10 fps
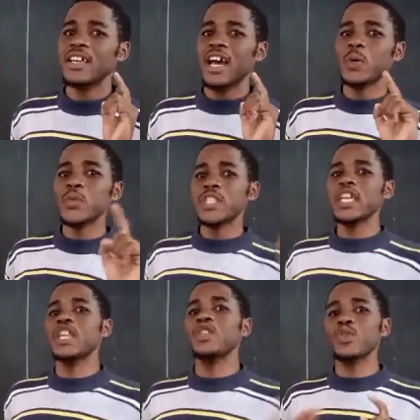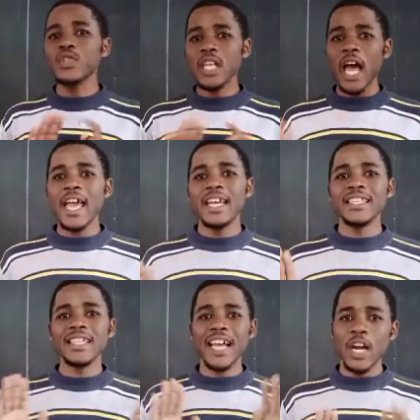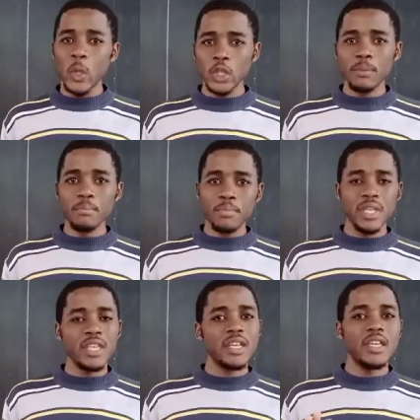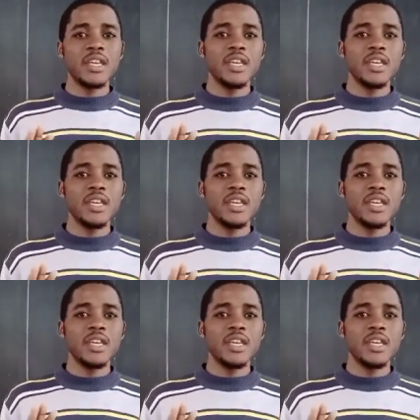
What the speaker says: And we said those ions cannot be